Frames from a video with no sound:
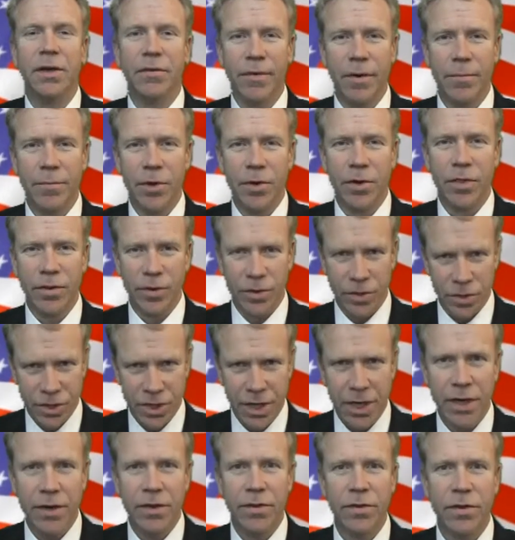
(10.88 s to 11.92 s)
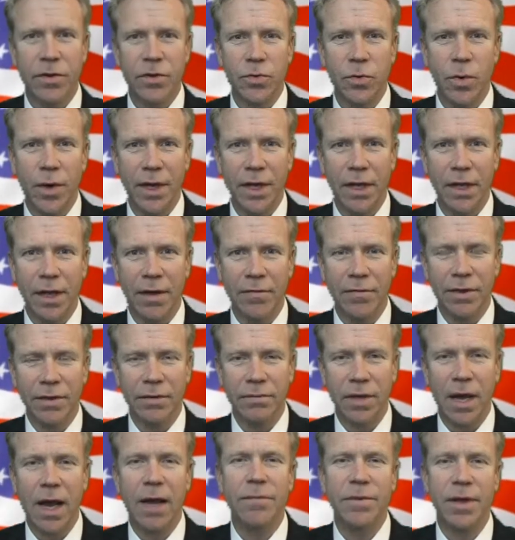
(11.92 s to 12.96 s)
November 13th,
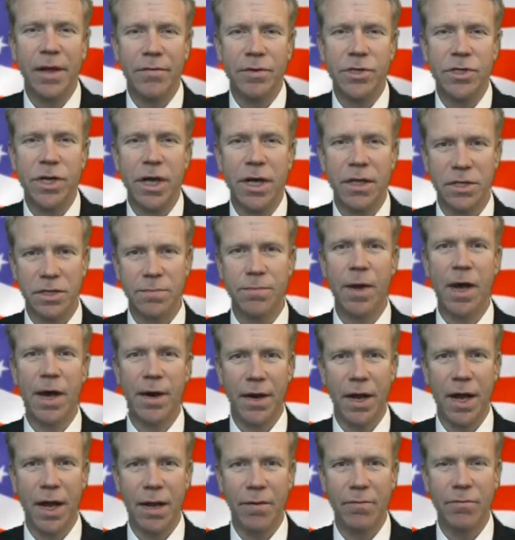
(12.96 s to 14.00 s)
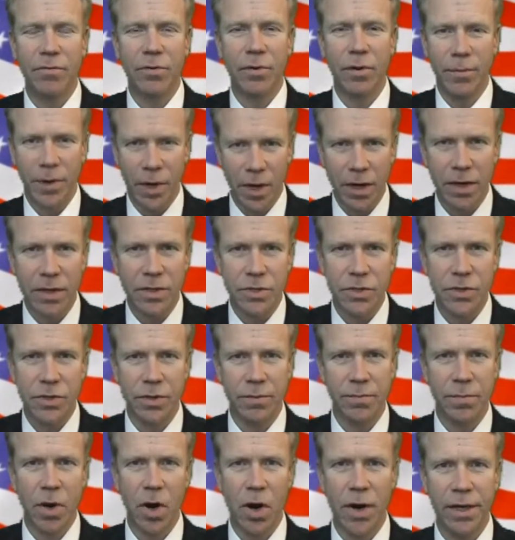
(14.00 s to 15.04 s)
2011. I'm David John Sponheim for America's
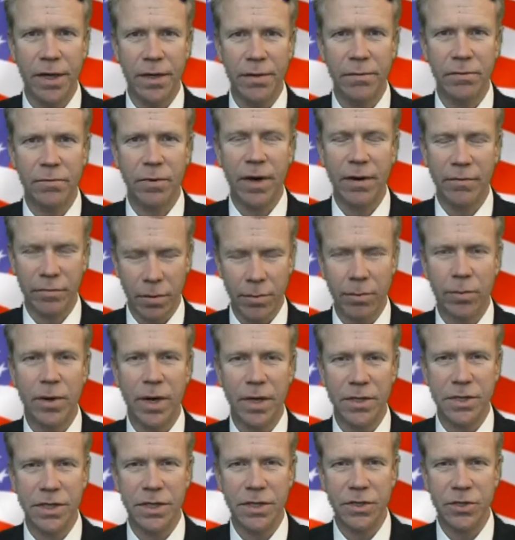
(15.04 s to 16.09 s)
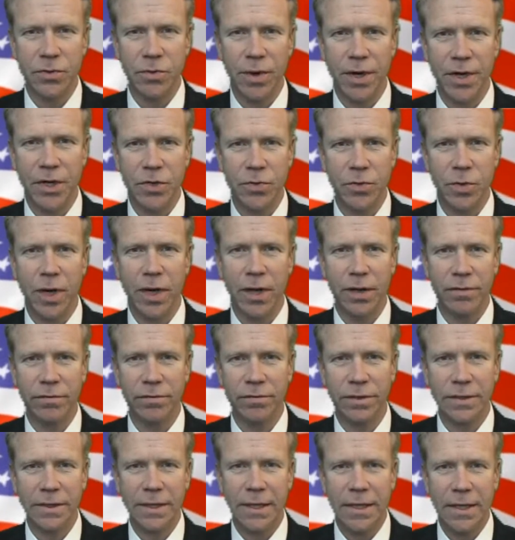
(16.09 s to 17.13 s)
Third Party, running for president in
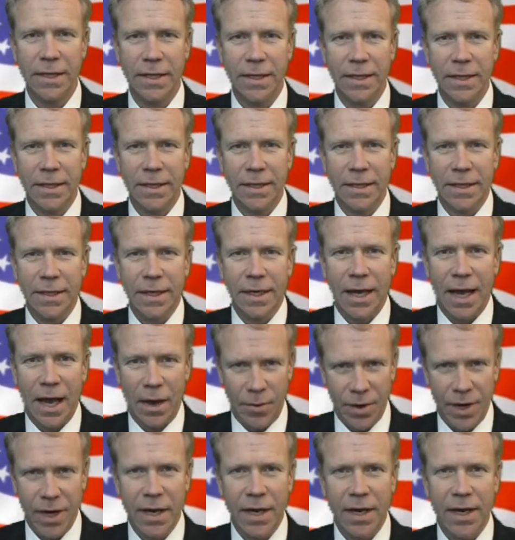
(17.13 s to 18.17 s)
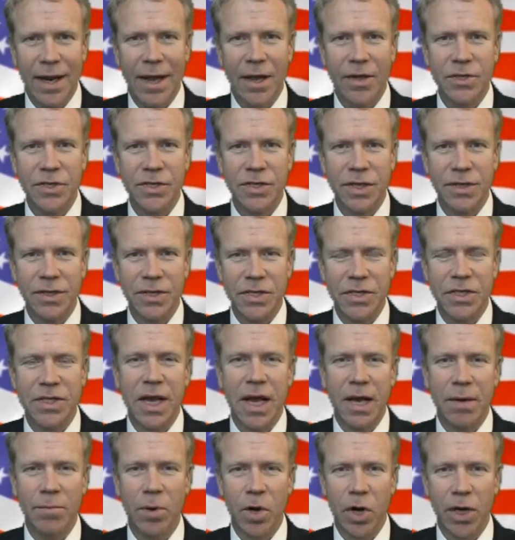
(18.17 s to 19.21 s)
2012. I want to announce that the
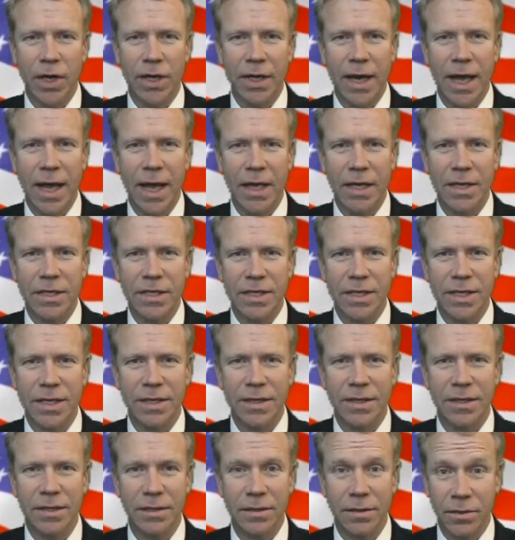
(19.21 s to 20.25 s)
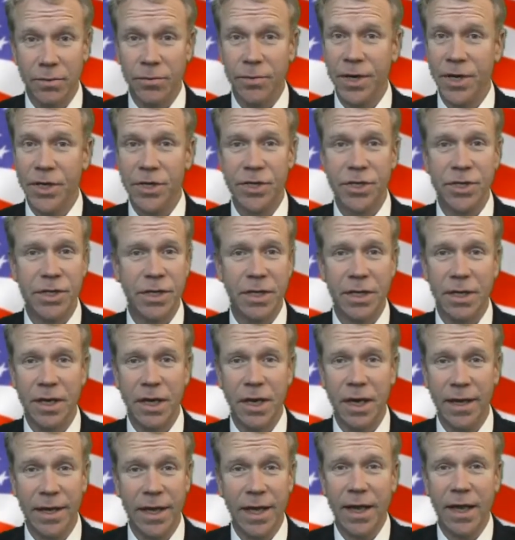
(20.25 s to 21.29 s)
stock market has reached,
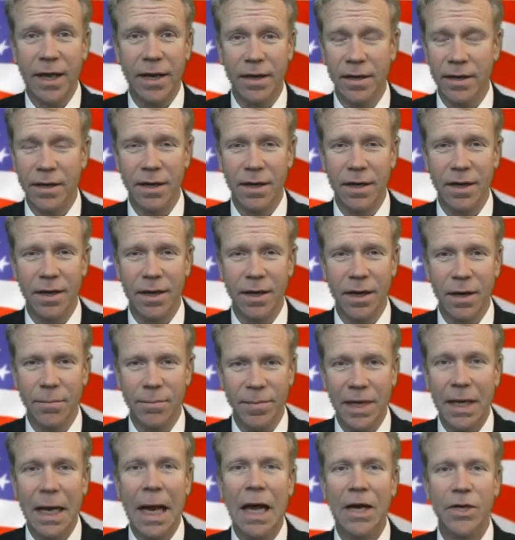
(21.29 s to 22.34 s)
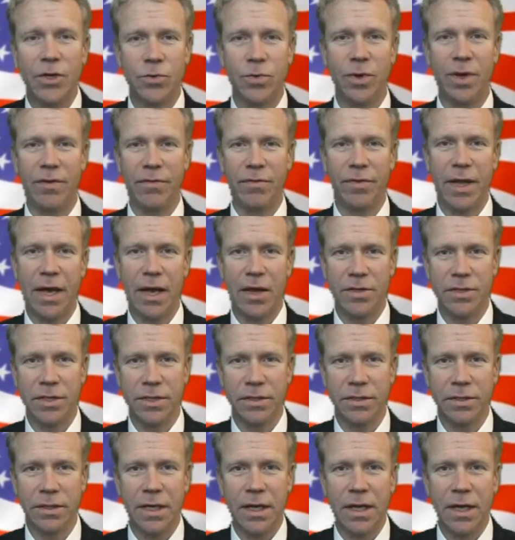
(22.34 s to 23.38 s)
again, beyond
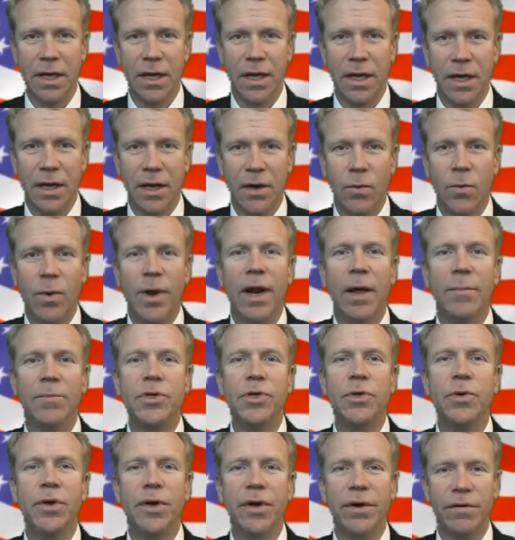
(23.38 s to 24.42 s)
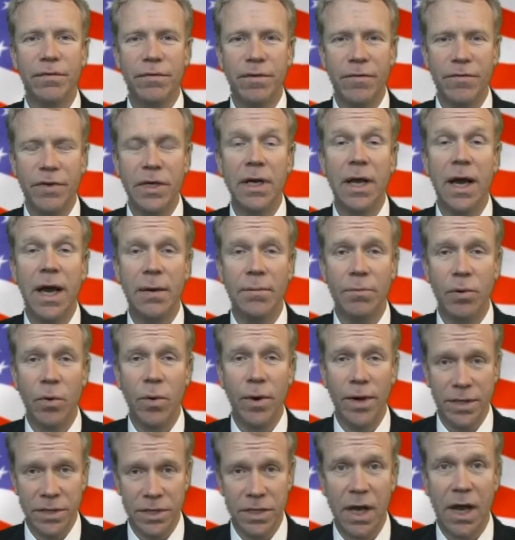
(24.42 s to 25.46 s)
12,000, went up 259
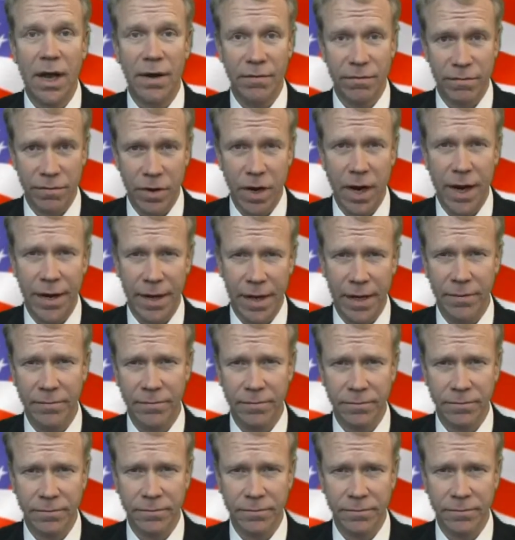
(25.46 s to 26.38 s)
points on Friday.